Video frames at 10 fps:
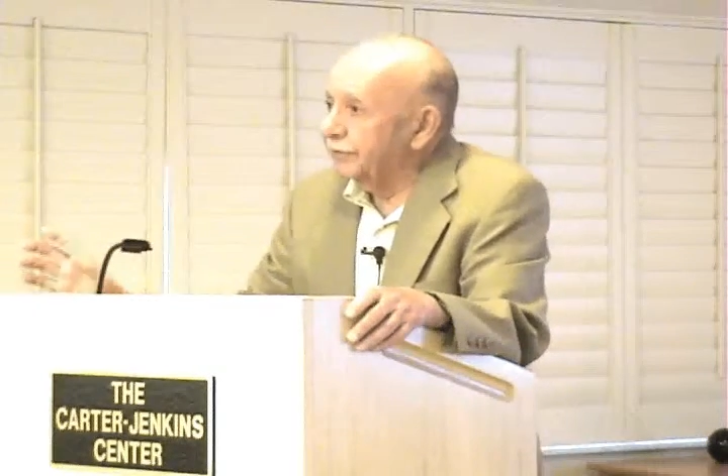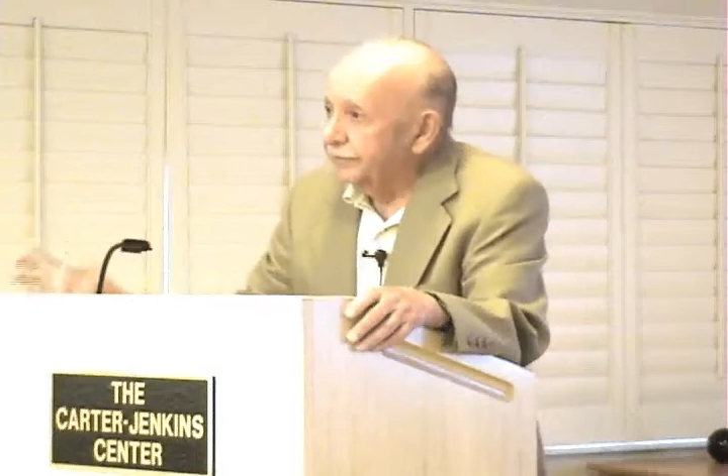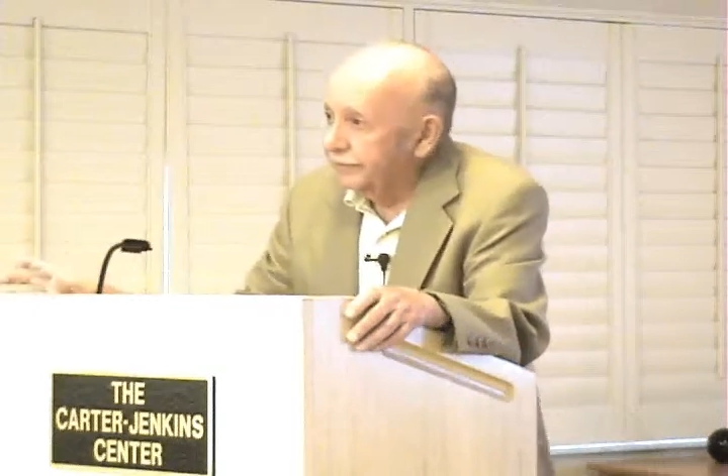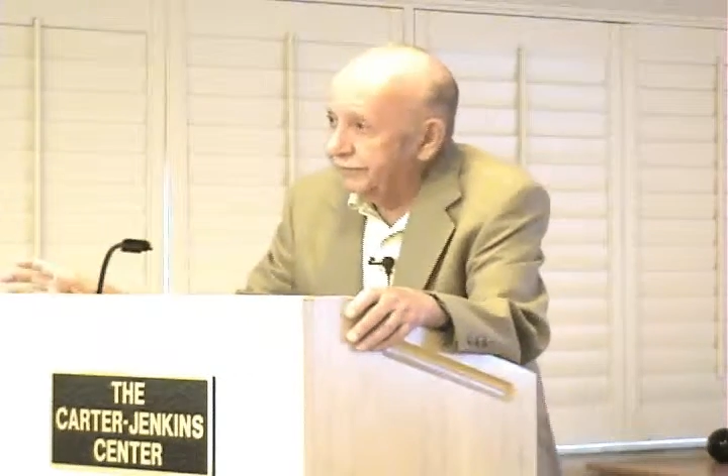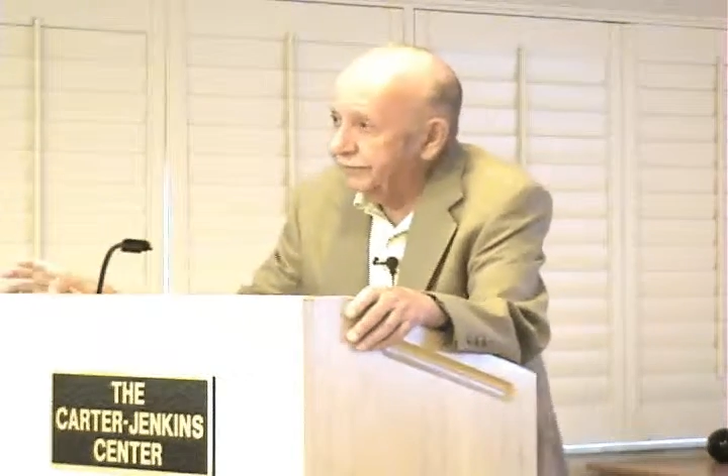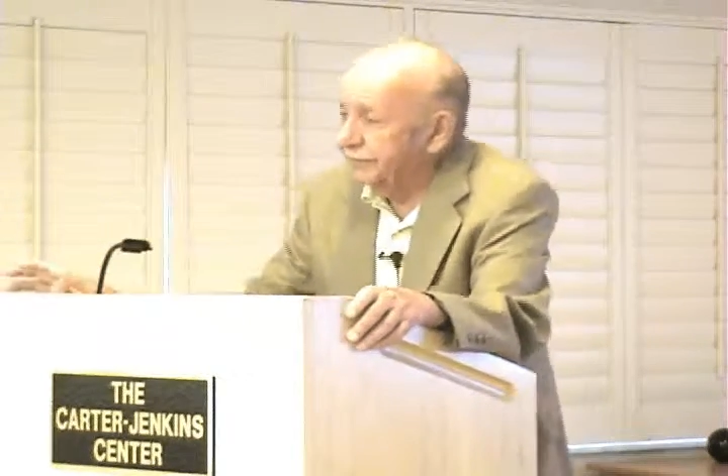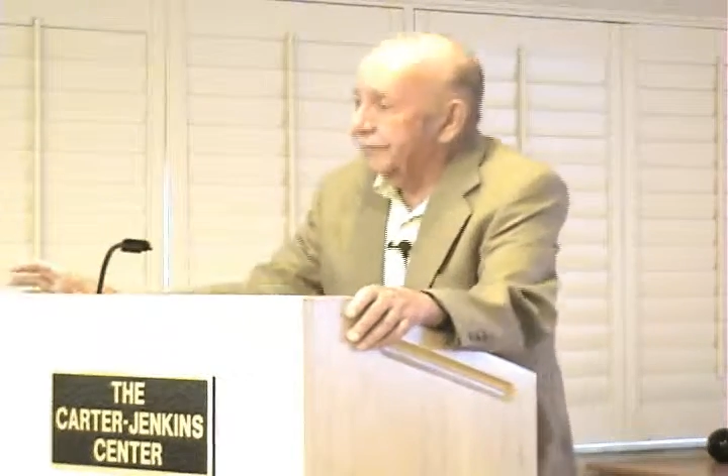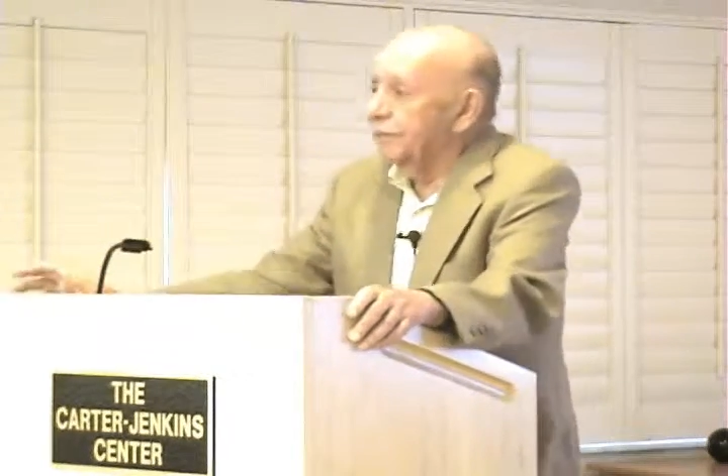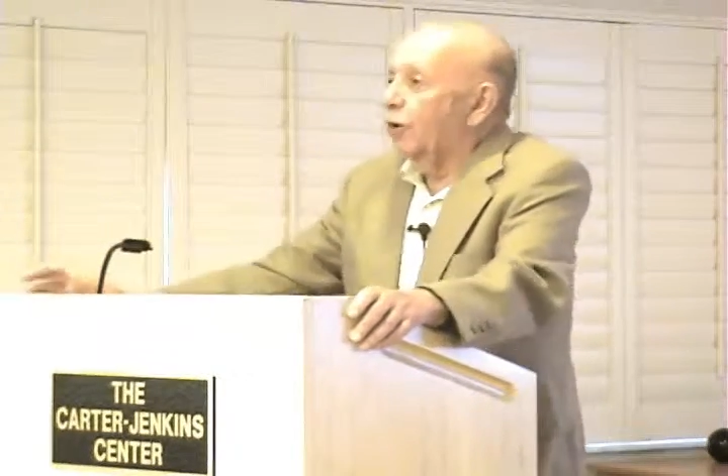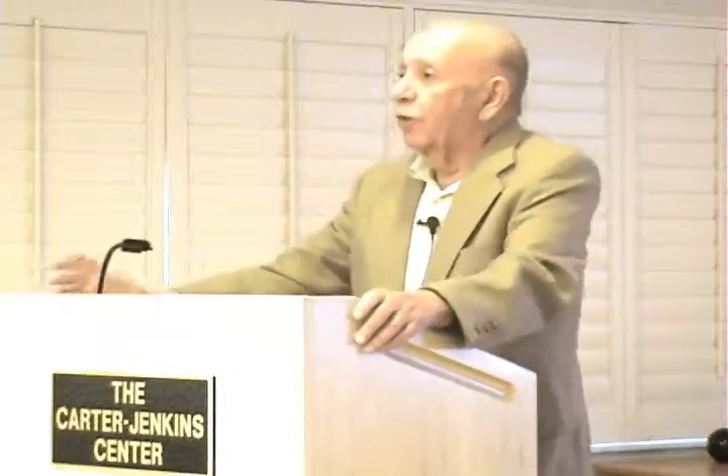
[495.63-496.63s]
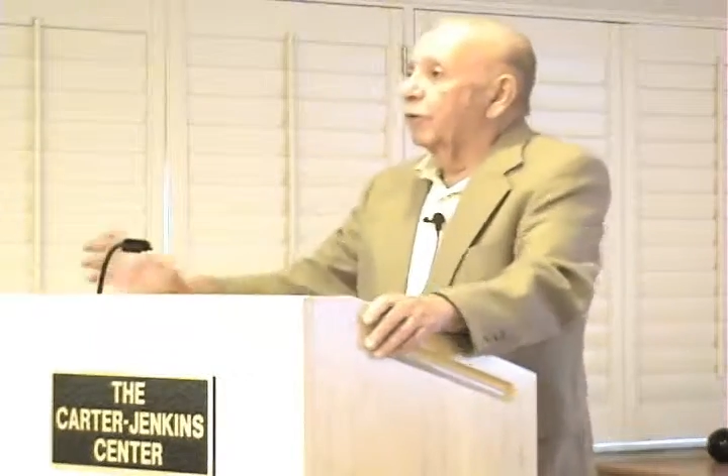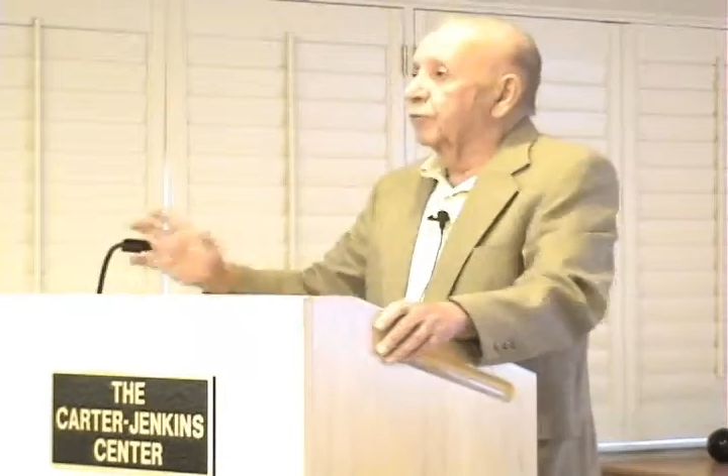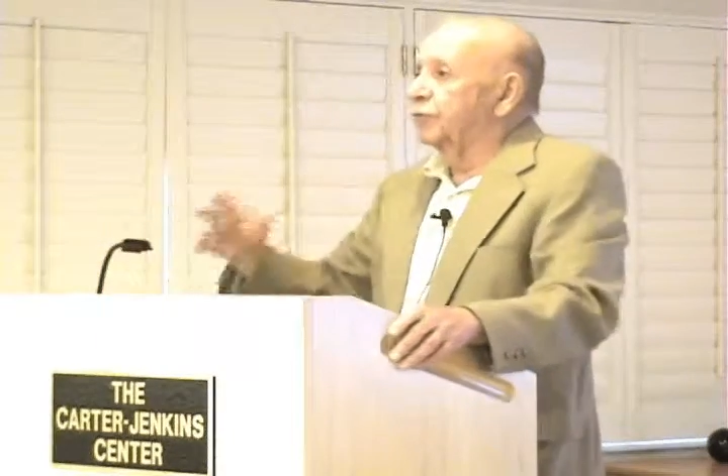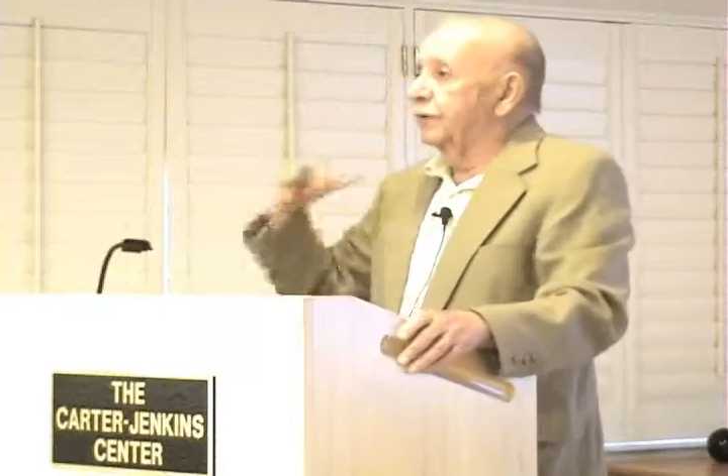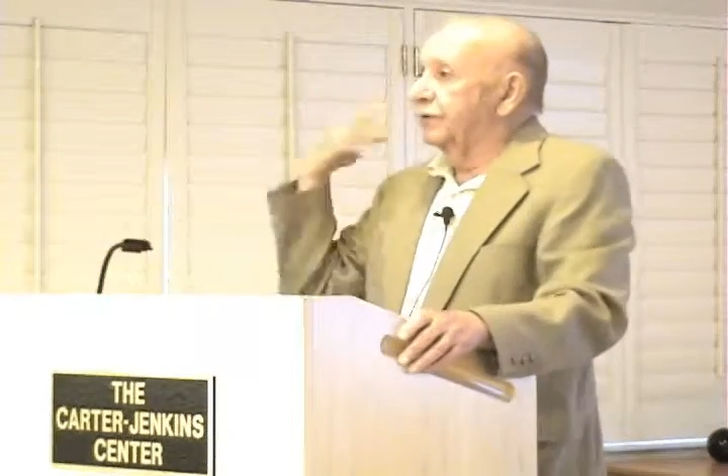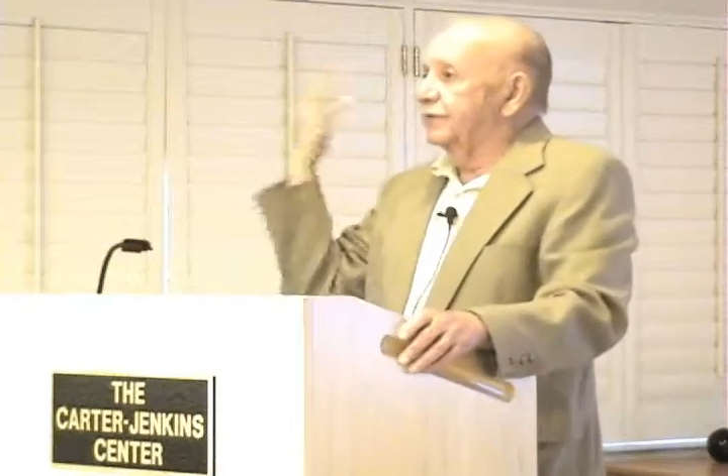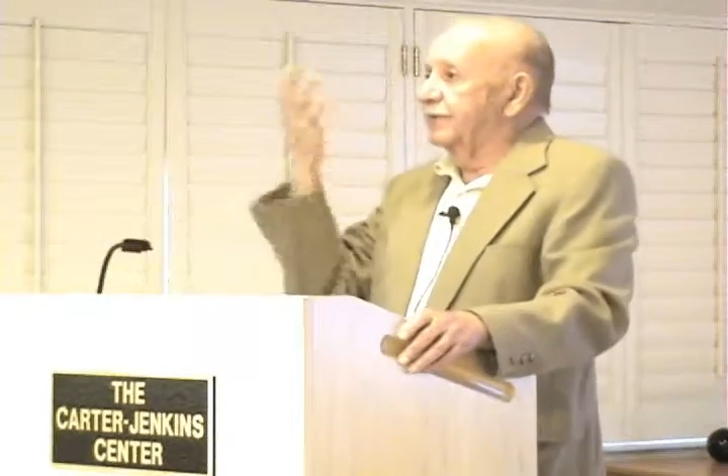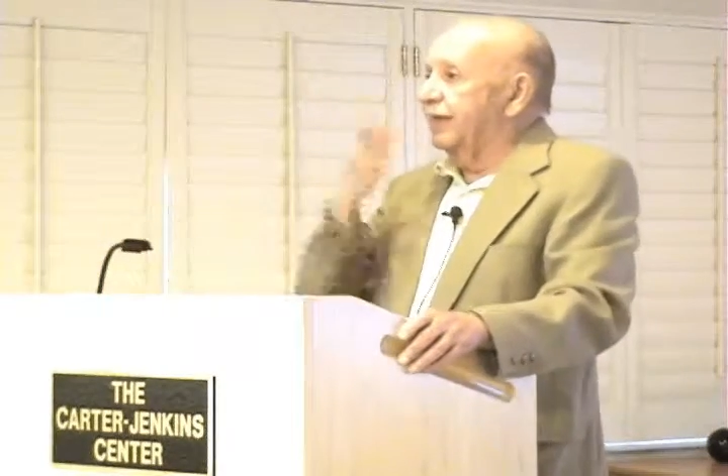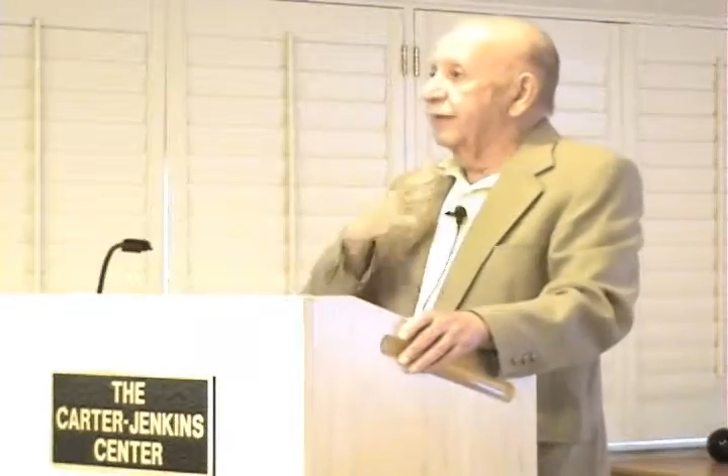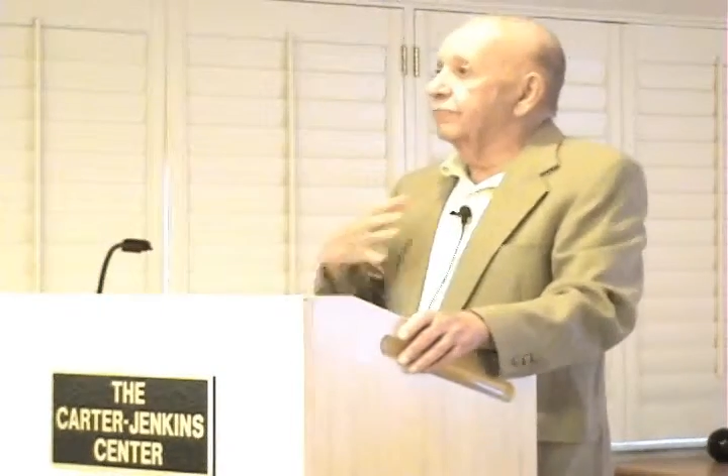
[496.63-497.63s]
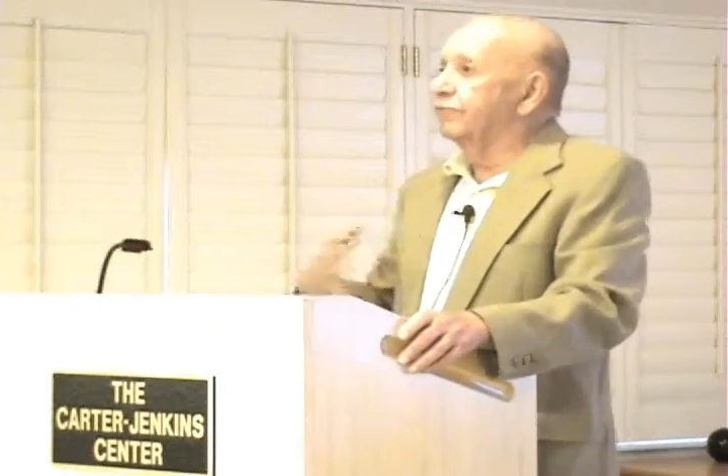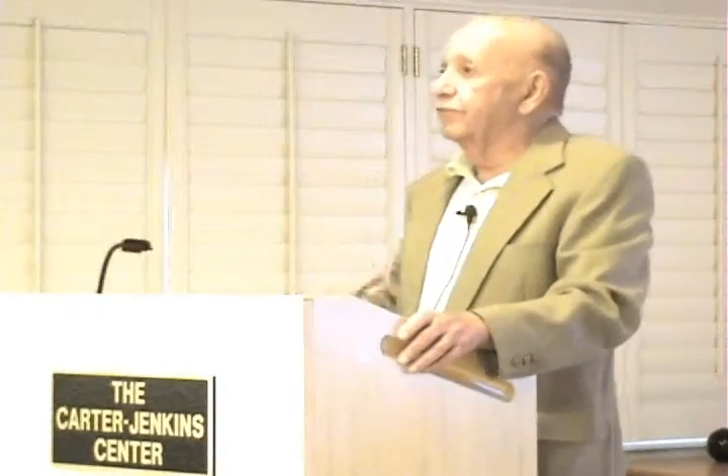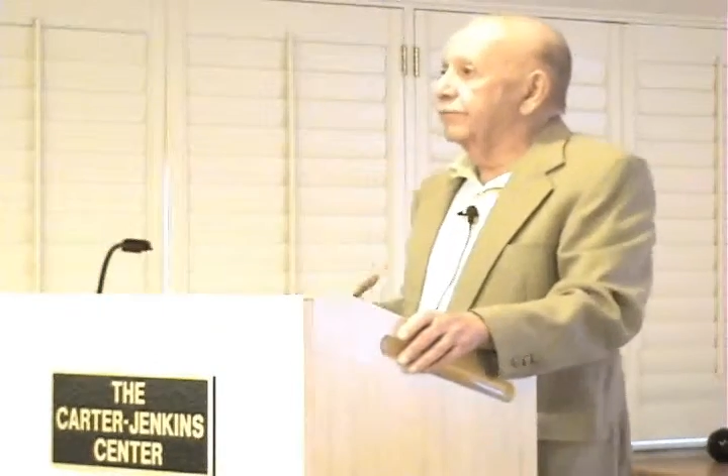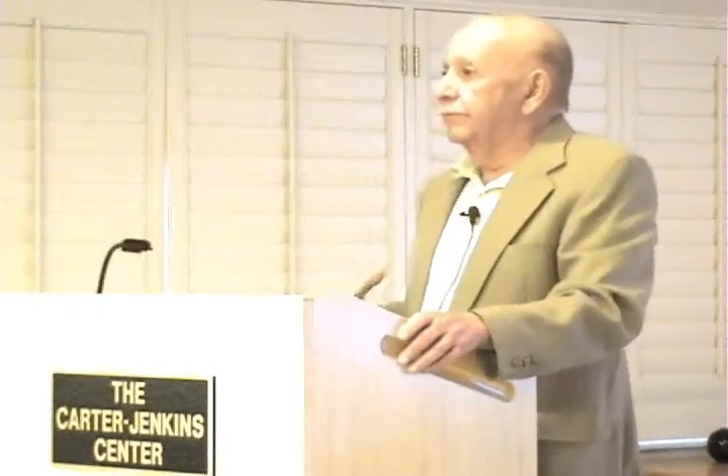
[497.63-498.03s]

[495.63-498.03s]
existence of the self